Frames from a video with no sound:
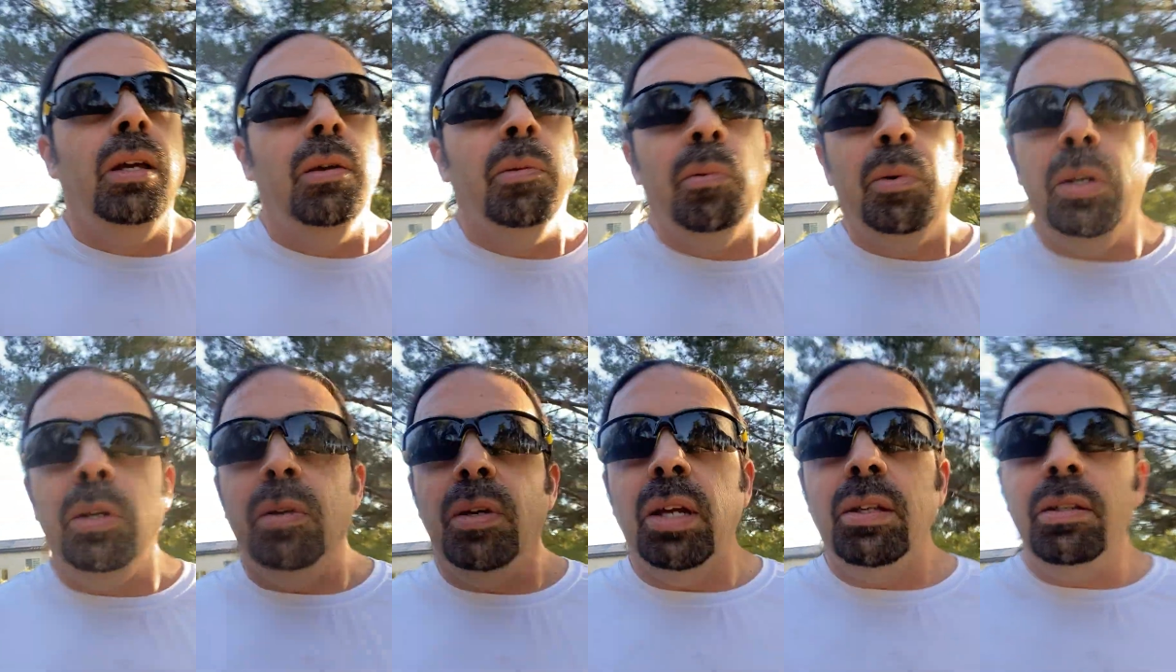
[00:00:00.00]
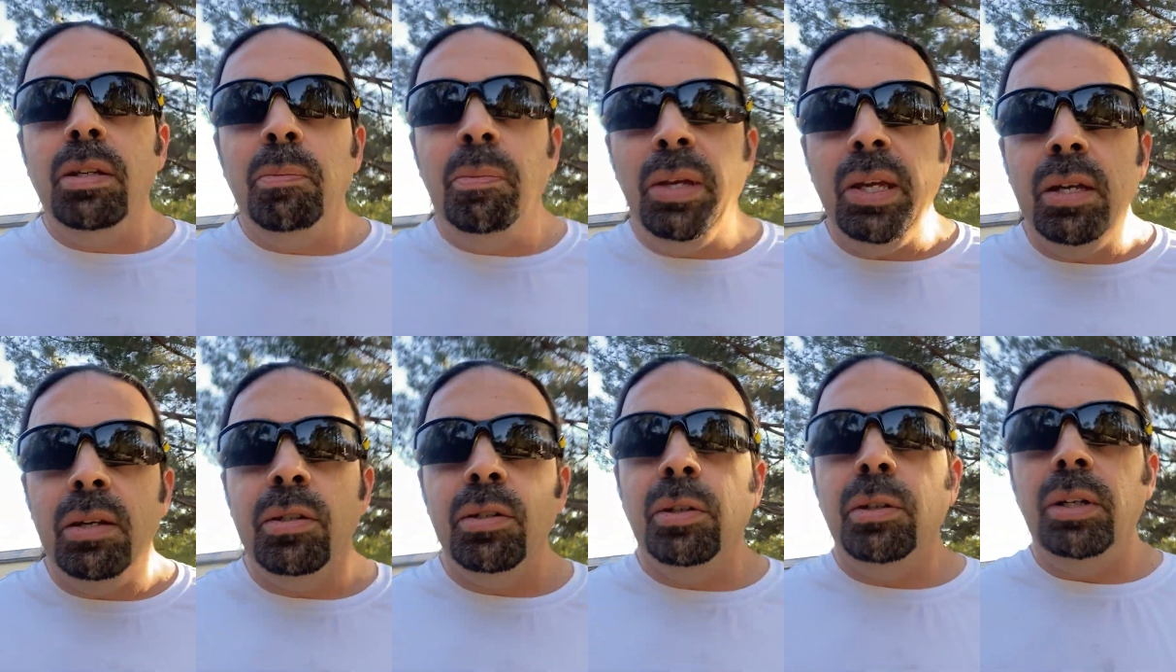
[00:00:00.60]
When you get to be
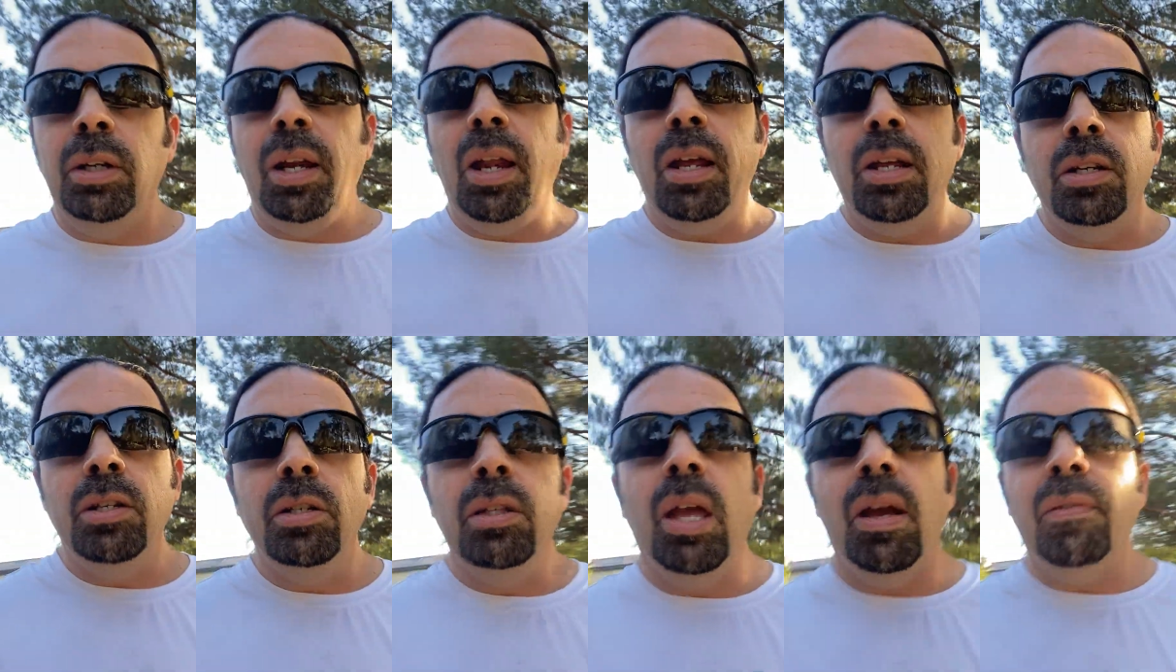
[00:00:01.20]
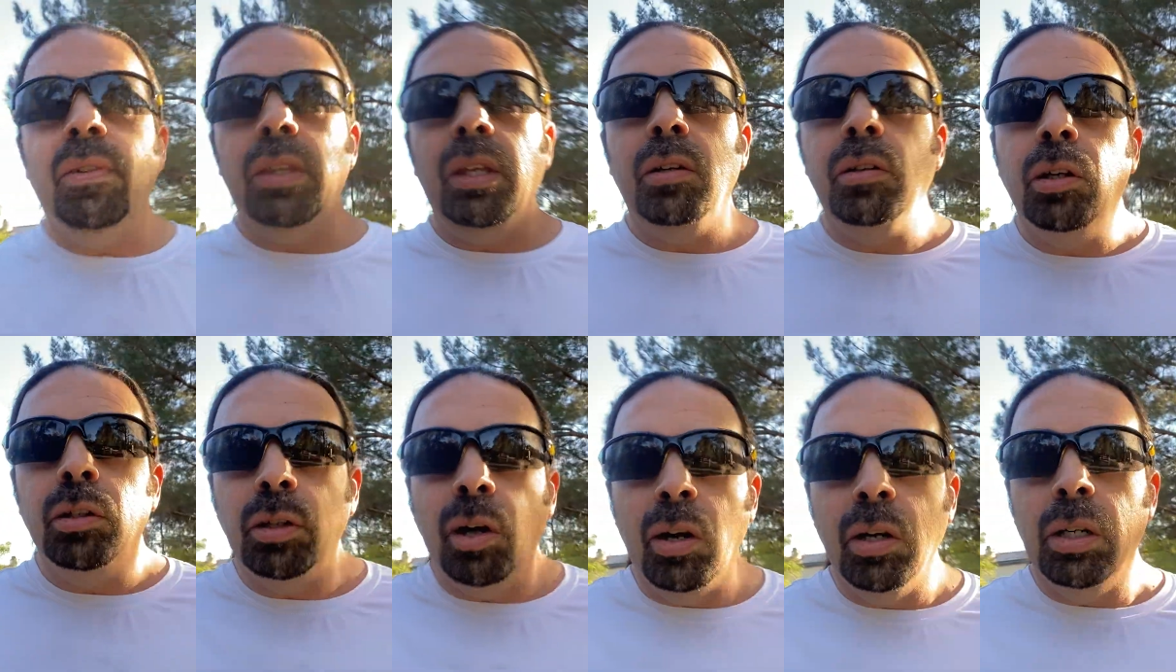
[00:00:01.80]
a certain age, they have a thing
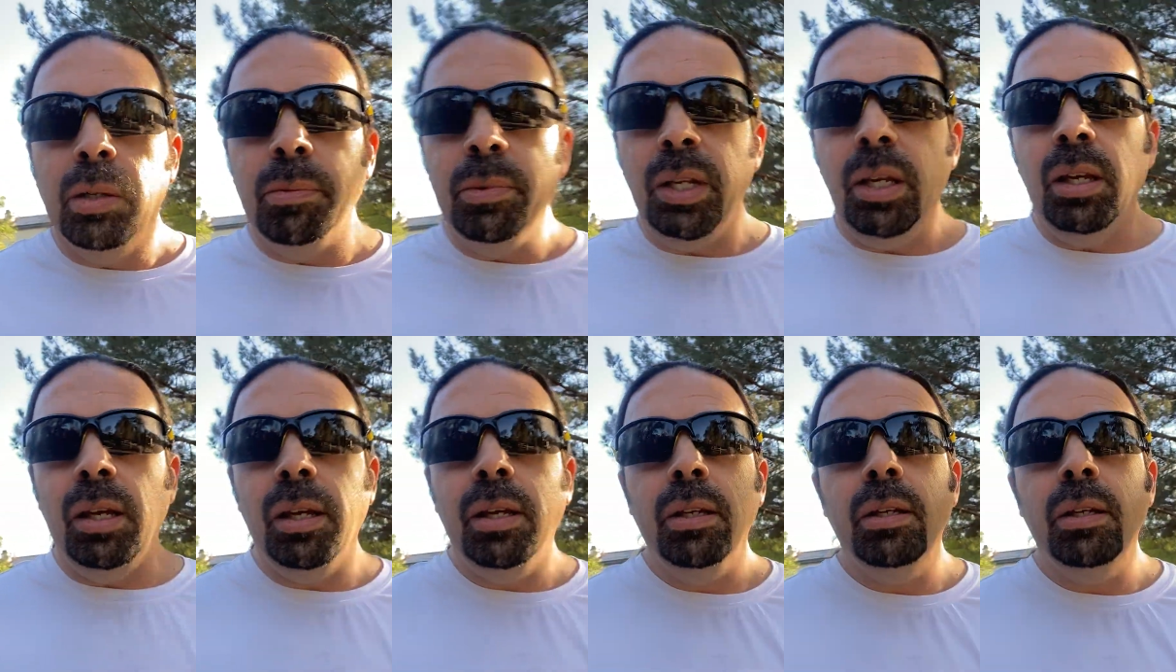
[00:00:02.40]
called RMD,